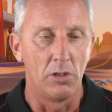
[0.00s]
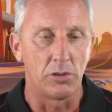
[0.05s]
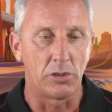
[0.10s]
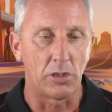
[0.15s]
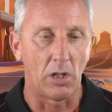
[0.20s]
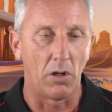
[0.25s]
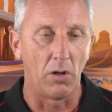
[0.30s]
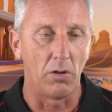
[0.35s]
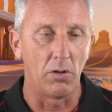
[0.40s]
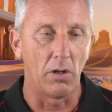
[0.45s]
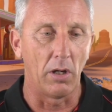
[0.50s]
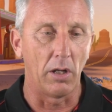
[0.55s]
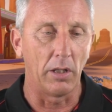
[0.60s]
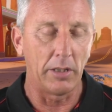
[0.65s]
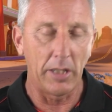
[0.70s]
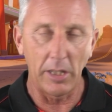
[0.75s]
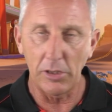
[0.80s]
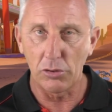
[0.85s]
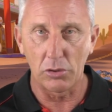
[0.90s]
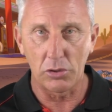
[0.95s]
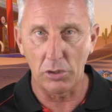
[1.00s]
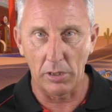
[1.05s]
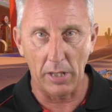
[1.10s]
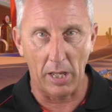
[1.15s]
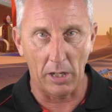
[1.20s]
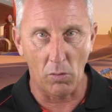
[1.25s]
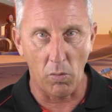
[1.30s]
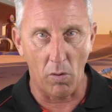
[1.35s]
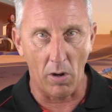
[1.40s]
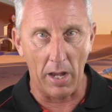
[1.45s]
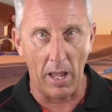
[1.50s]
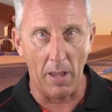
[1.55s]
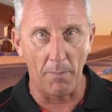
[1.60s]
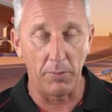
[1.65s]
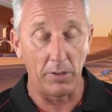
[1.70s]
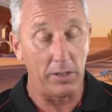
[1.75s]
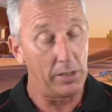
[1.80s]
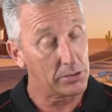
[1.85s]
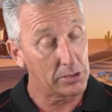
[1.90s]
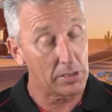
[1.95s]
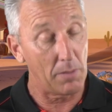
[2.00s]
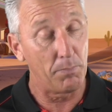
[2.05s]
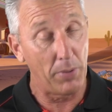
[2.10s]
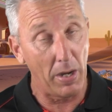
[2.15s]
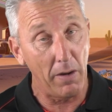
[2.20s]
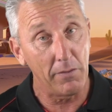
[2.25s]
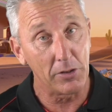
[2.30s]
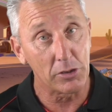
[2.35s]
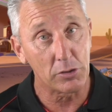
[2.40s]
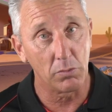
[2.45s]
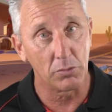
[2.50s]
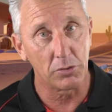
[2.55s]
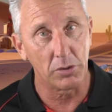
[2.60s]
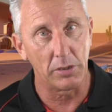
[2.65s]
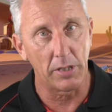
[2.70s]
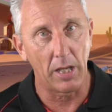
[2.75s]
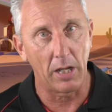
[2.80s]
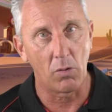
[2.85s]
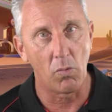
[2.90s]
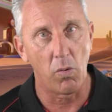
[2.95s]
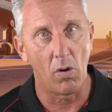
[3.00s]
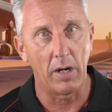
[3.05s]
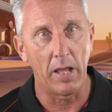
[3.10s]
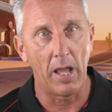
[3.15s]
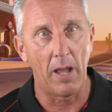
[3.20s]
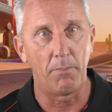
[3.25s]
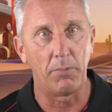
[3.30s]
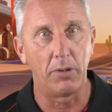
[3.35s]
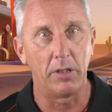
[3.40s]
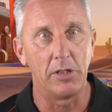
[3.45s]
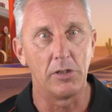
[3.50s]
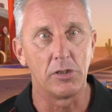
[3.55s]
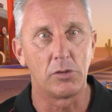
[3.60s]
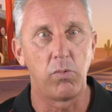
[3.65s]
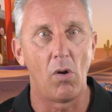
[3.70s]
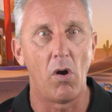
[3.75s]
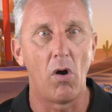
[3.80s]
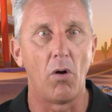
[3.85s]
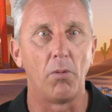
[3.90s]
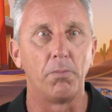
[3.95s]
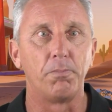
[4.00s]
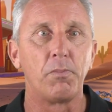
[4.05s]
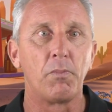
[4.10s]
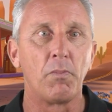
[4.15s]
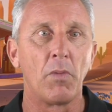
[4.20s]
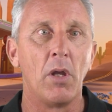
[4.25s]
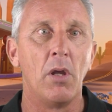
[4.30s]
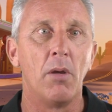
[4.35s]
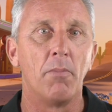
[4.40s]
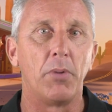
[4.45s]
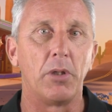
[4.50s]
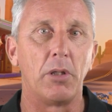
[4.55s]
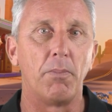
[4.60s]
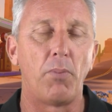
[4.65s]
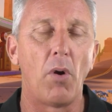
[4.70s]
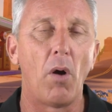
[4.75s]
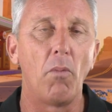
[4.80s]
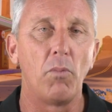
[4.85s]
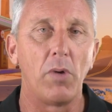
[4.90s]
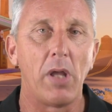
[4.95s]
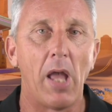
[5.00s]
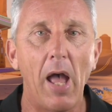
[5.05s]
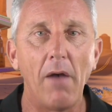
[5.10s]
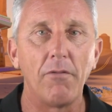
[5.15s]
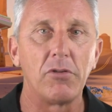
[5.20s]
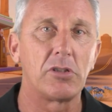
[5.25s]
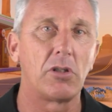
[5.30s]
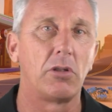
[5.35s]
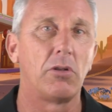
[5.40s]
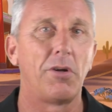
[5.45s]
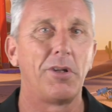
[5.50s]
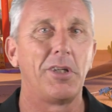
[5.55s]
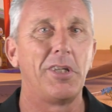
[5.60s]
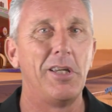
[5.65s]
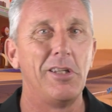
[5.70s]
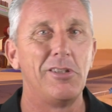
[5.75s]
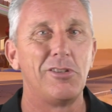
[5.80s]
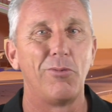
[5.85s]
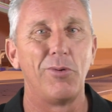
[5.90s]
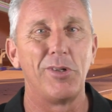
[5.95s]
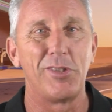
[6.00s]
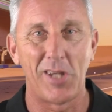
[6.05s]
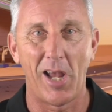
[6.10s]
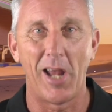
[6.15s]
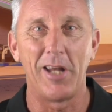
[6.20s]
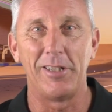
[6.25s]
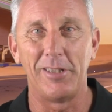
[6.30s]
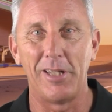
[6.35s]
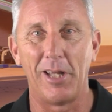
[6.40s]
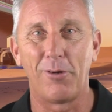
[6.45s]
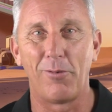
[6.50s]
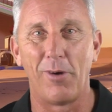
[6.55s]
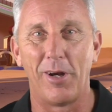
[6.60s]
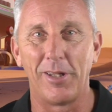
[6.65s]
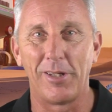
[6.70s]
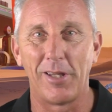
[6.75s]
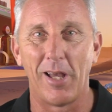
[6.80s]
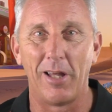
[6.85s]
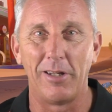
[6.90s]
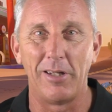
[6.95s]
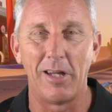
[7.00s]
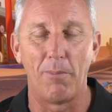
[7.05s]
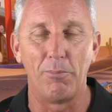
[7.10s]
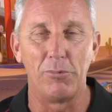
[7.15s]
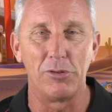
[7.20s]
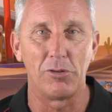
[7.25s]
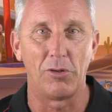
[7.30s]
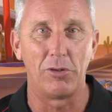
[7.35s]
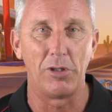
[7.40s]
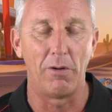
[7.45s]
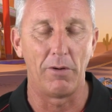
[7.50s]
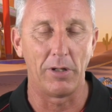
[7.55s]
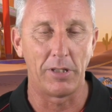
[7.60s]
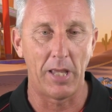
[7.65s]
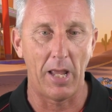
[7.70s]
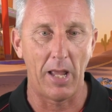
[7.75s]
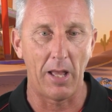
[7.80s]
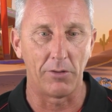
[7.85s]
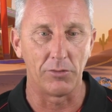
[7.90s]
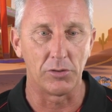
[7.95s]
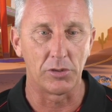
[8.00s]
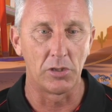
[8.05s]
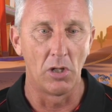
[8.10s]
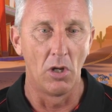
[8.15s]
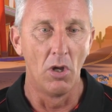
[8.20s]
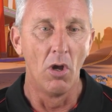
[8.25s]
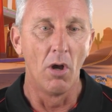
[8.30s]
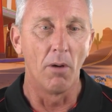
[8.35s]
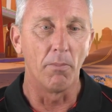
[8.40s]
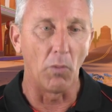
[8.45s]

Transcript: So kids will do that quite happily, and some parents will do that quite happily as well. But the problem we have is a lot of kids are retaining their credit card numbers on their accounts.